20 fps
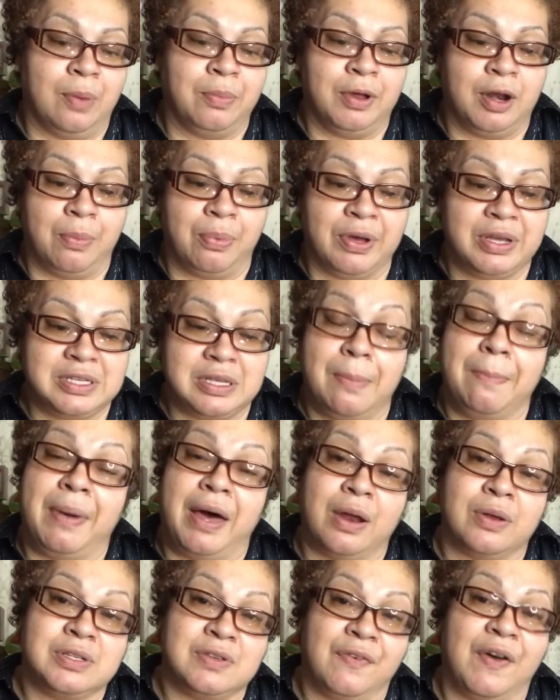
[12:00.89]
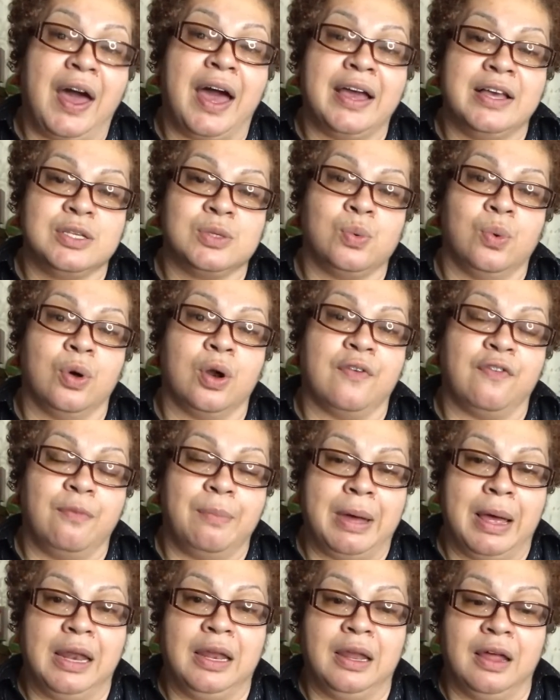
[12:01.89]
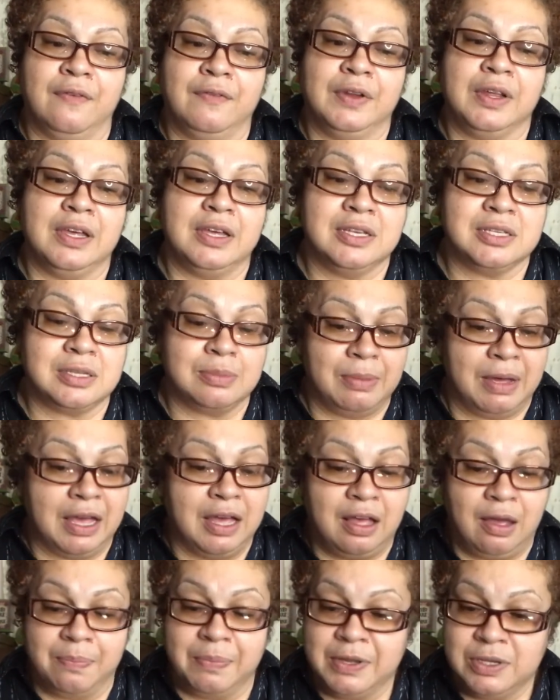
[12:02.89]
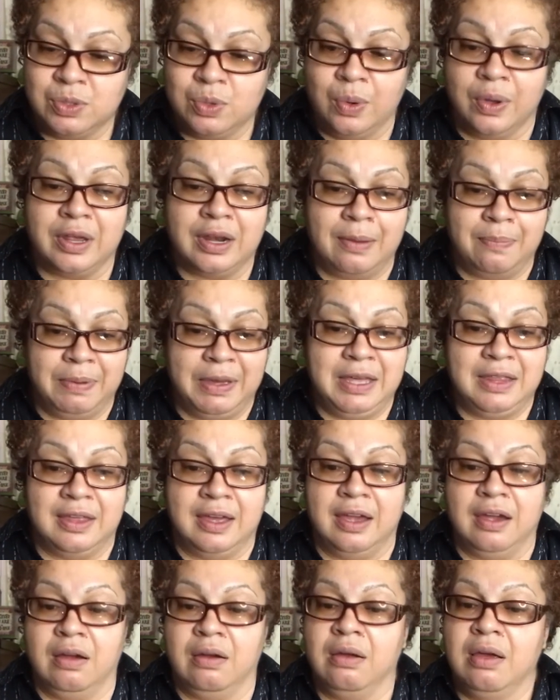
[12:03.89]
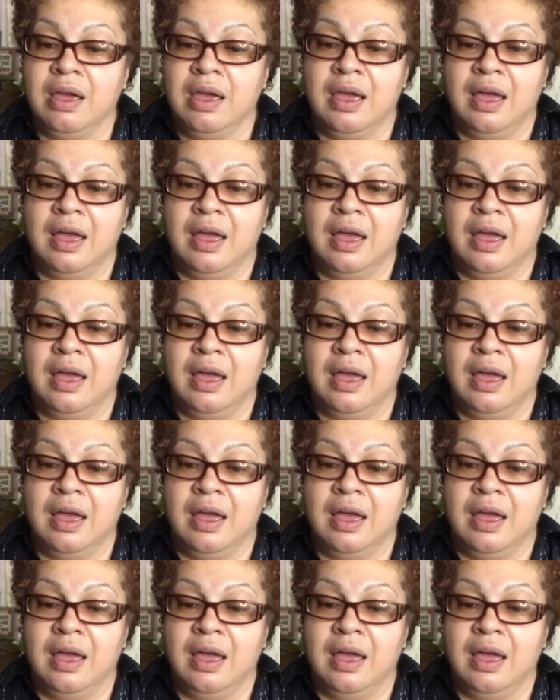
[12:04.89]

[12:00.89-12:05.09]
I'm gonna bring some bottles of ice water for my lovelies, my guppies who are gonna be there.